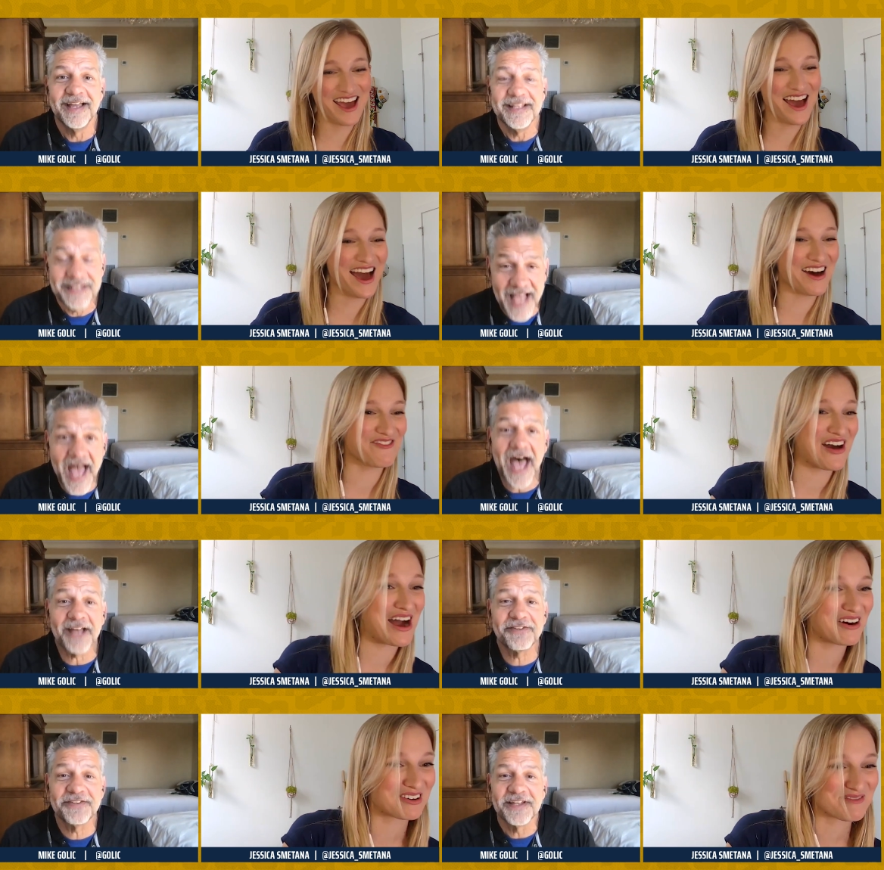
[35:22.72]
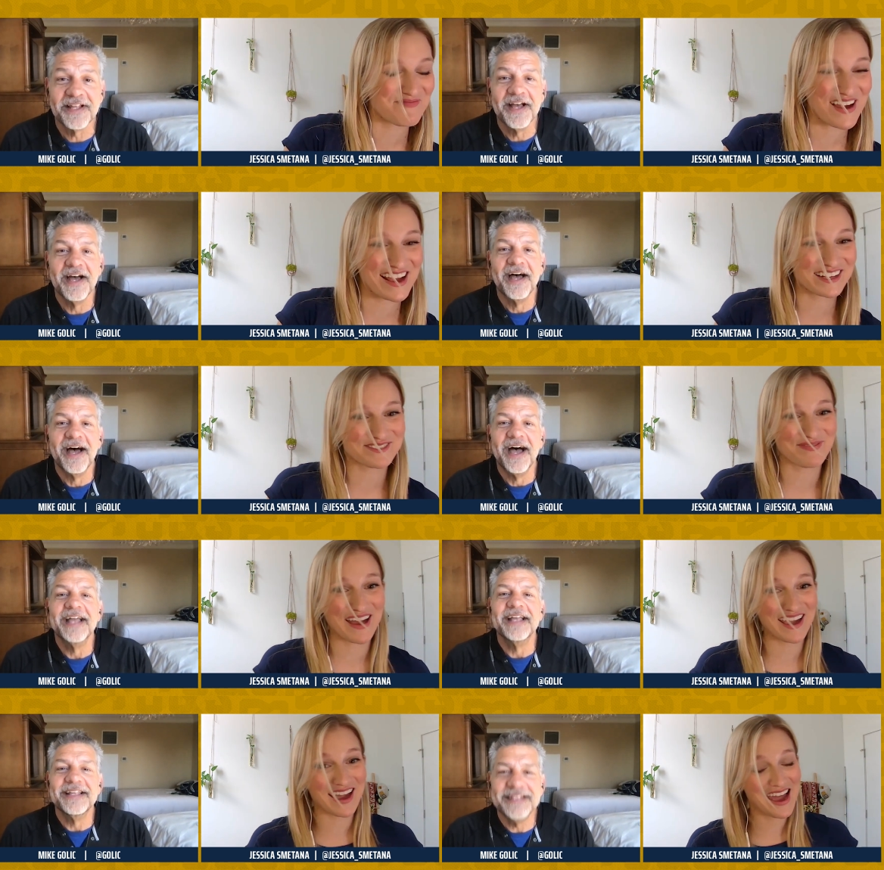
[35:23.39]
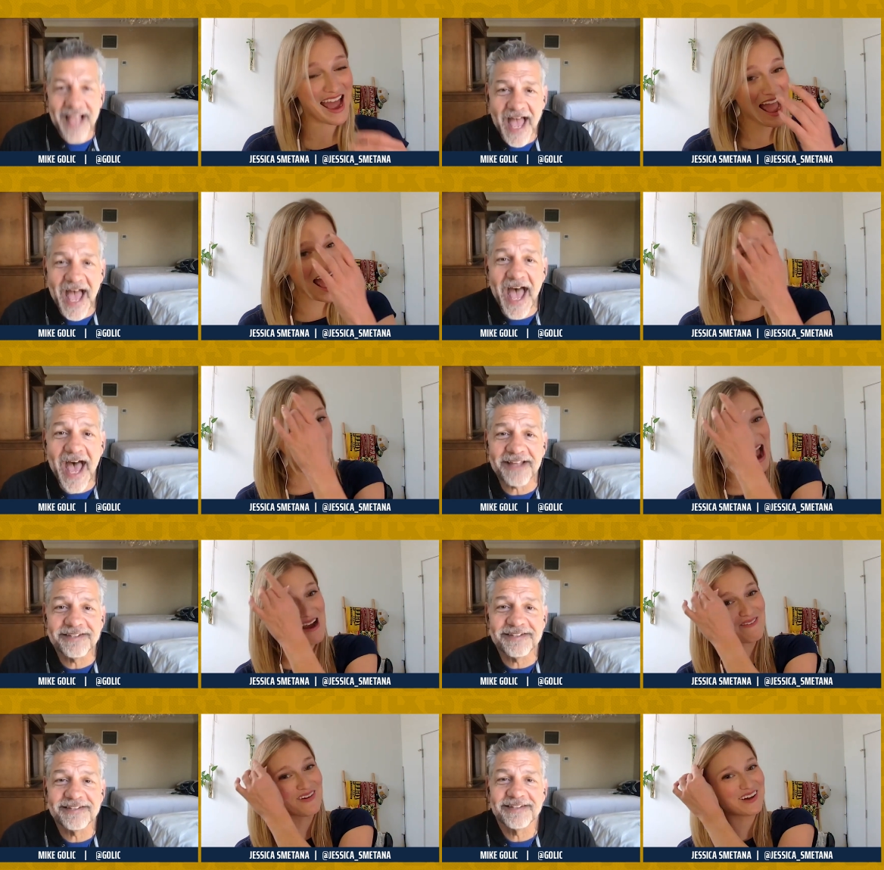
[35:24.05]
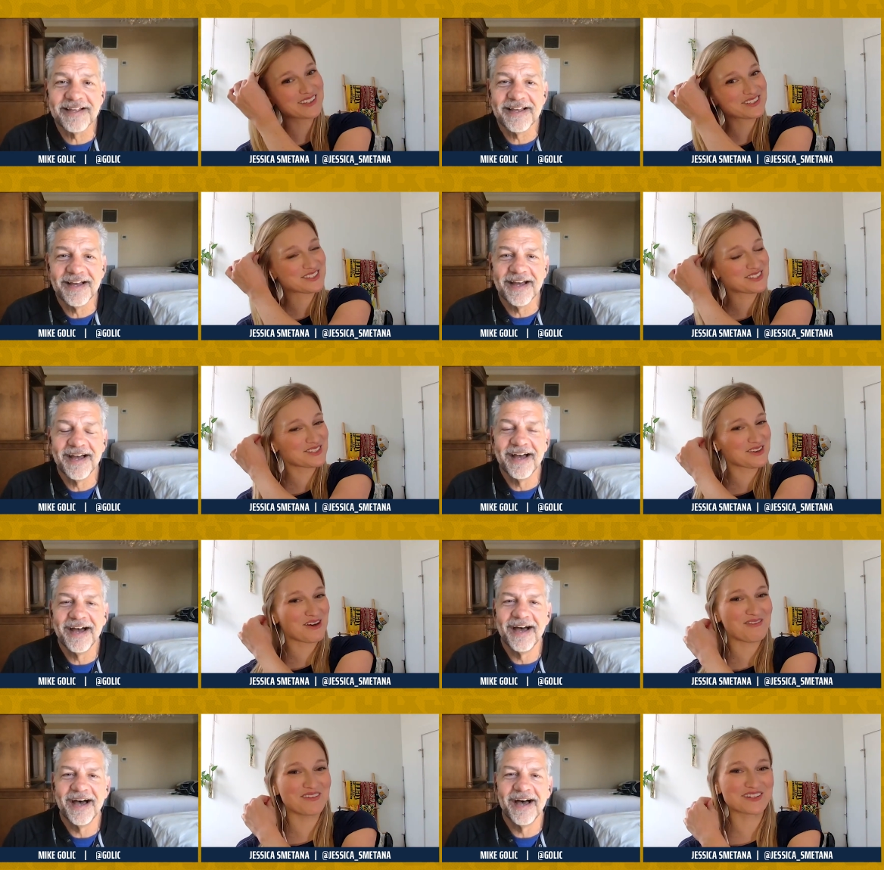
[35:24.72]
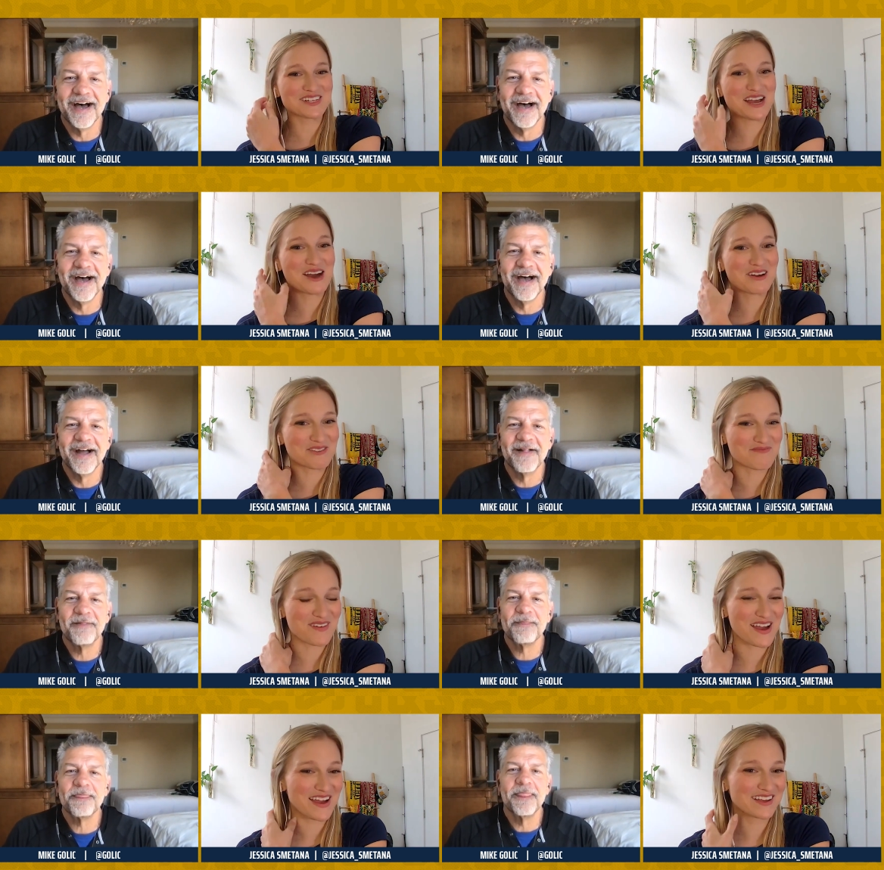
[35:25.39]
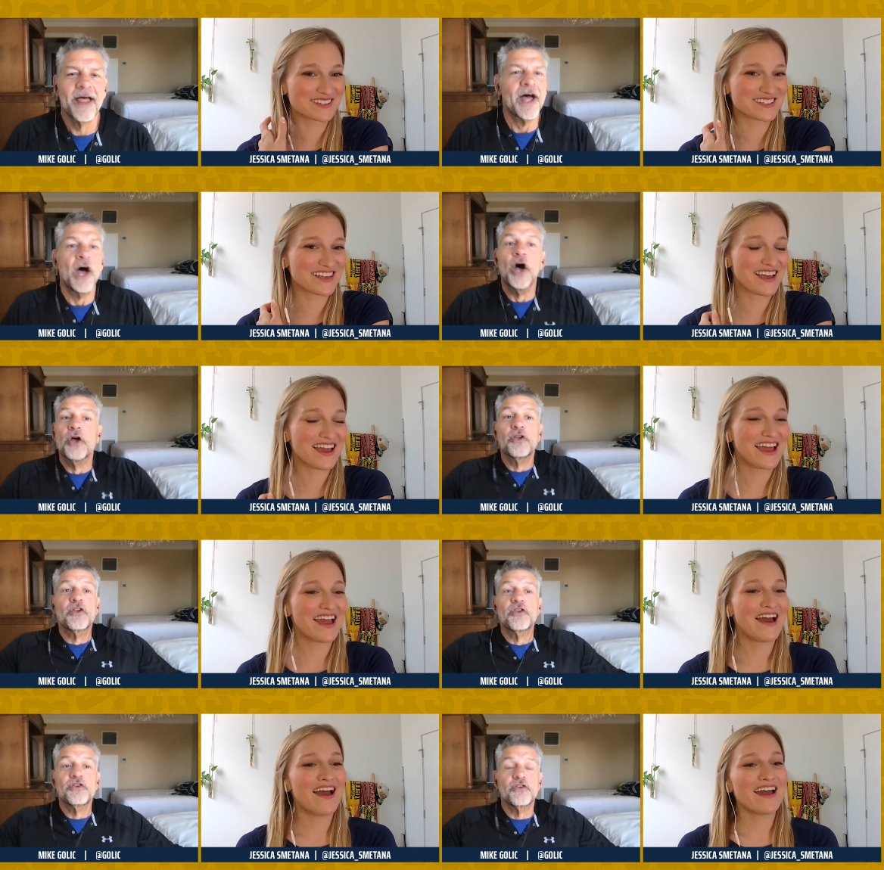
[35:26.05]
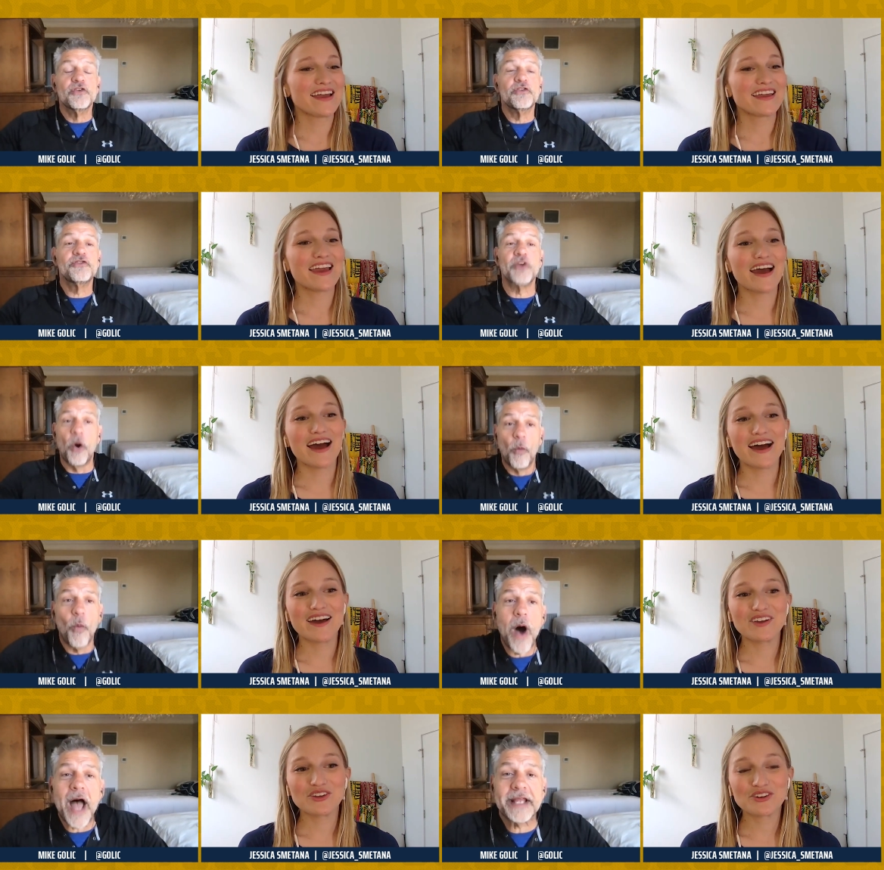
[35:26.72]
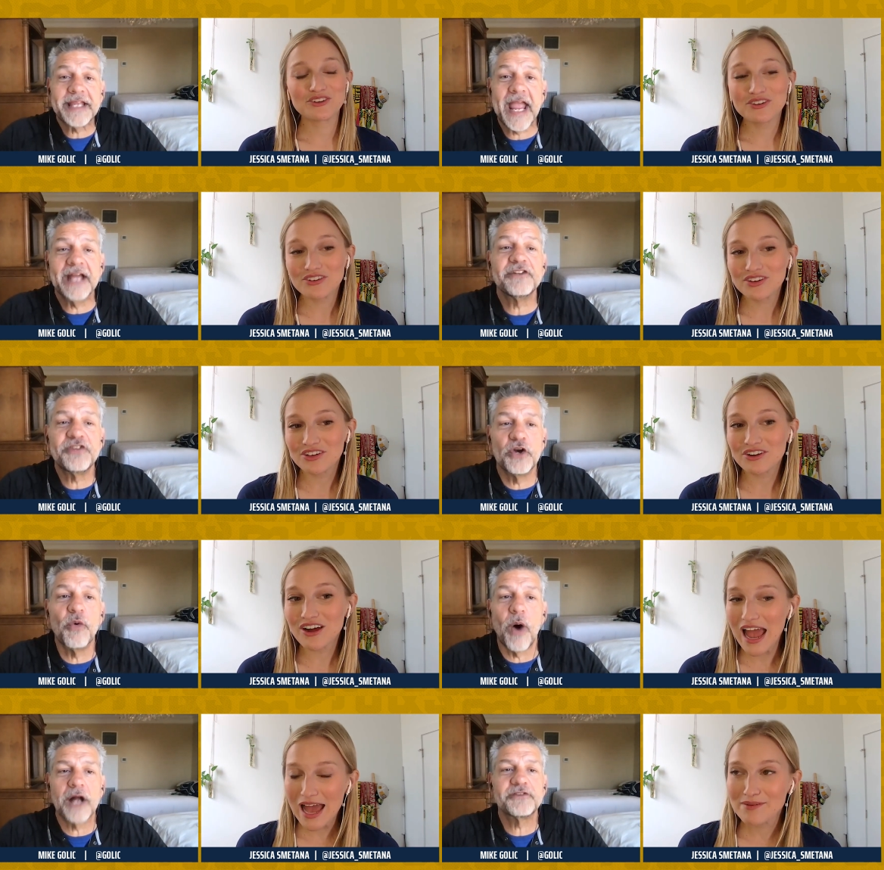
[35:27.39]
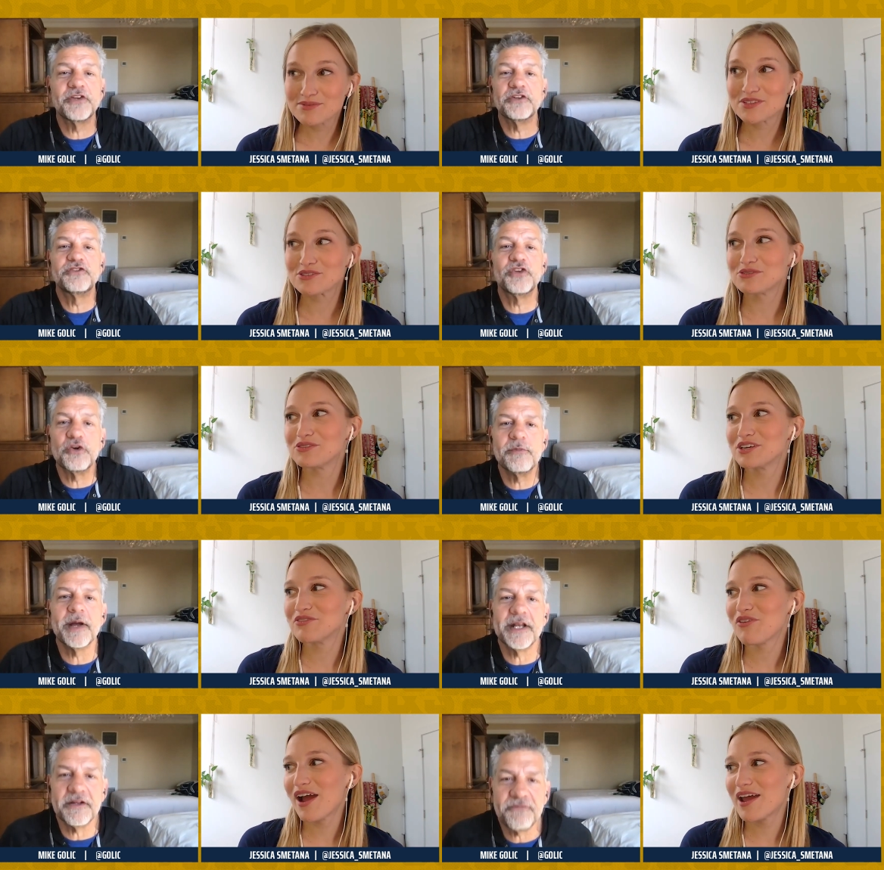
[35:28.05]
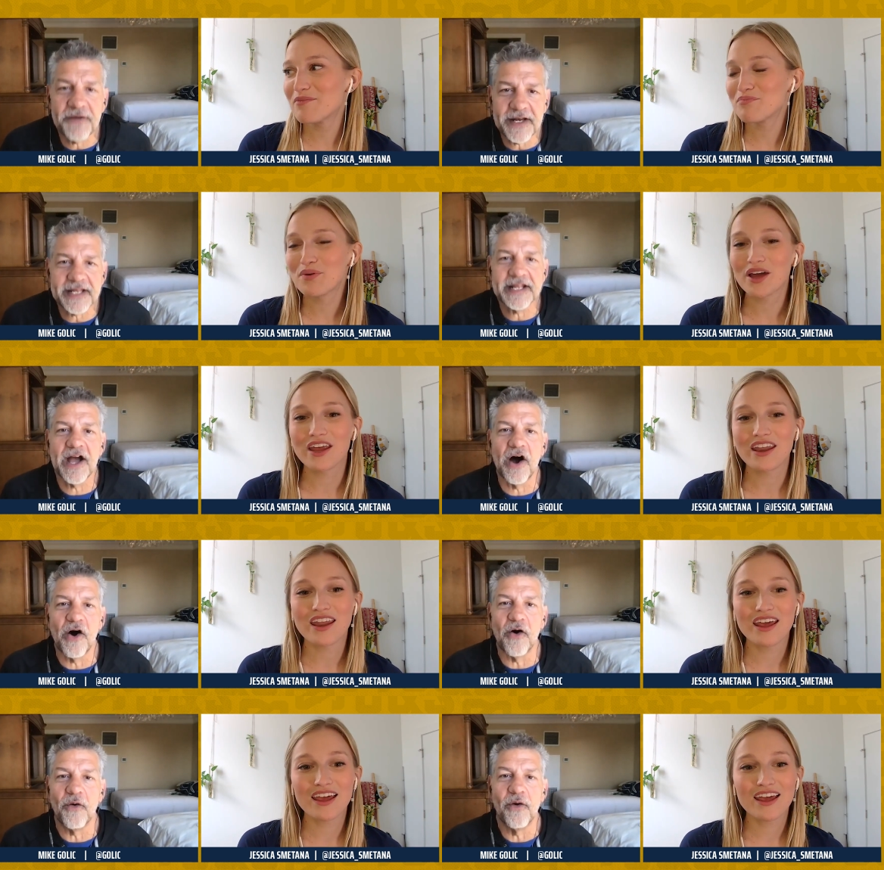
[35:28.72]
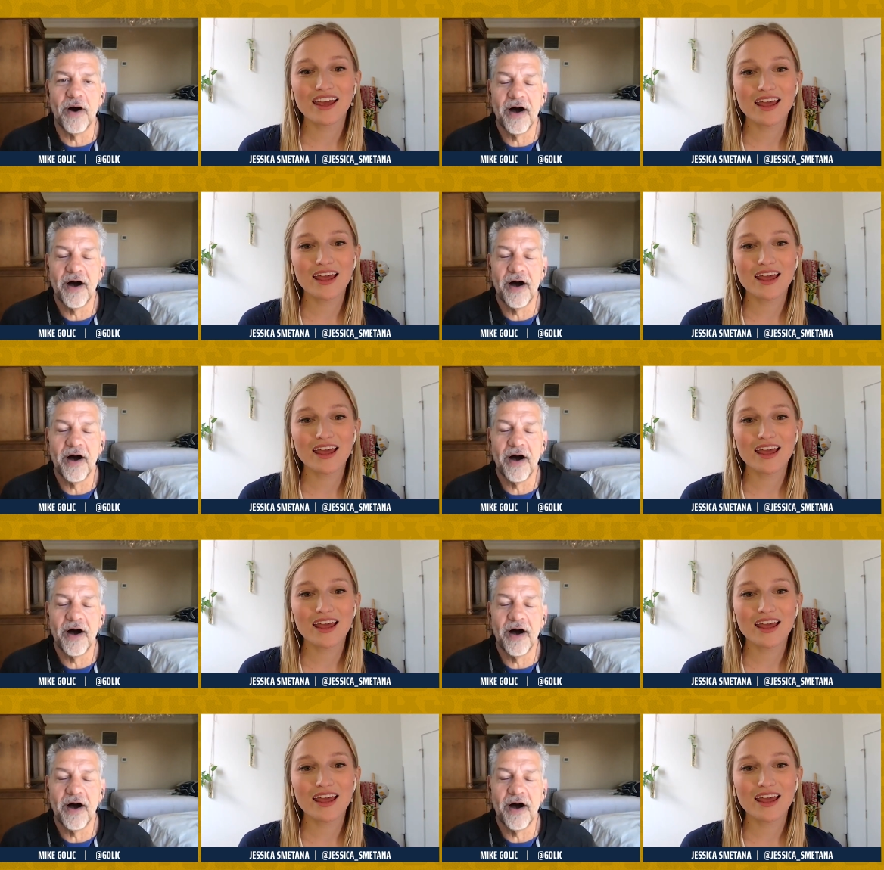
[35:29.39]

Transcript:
Speaker 1: yes. Outer Banks, Mike. Yes, I watched so much Outer Banks.
Speaker 2: Yeah. So why you're, can't you watch a two minute right, video?